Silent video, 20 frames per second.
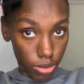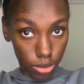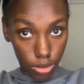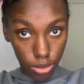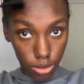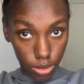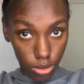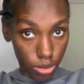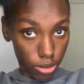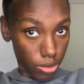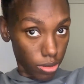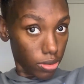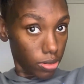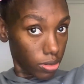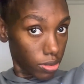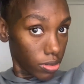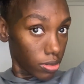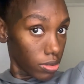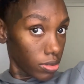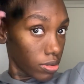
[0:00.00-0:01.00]
I recommend
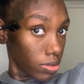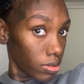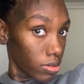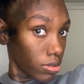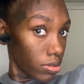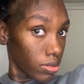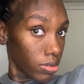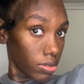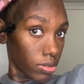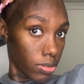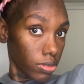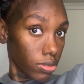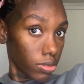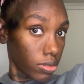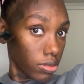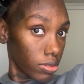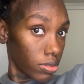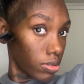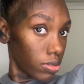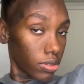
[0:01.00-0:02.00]
pulling out the baby hairs
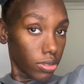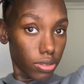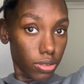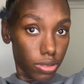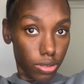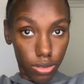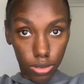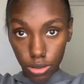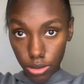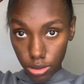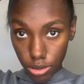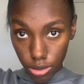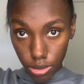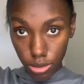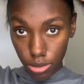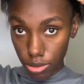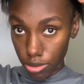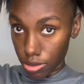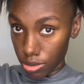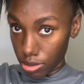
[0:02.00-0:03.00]
first so you don't have
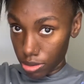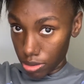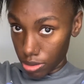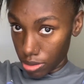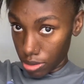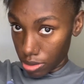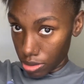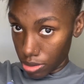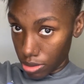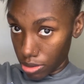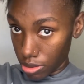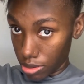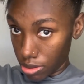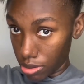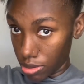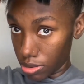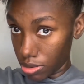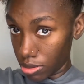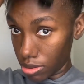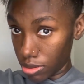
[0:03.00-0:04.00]
to mess up your
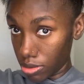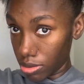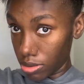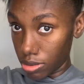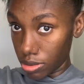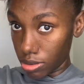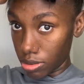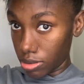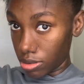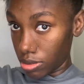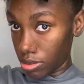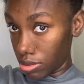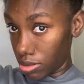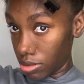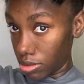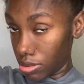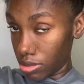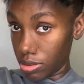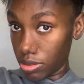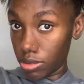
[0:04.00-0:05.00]
ponytail.
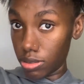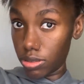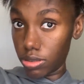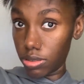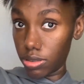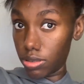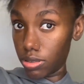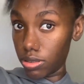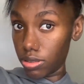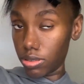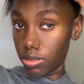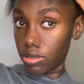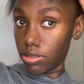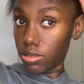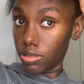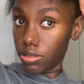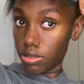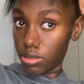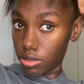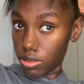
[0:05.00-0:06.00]
Pull them baby
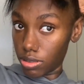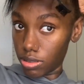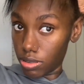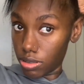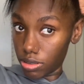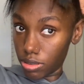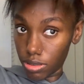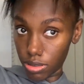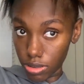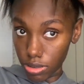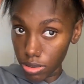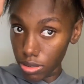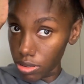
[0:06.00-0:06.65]
hairs out, girl.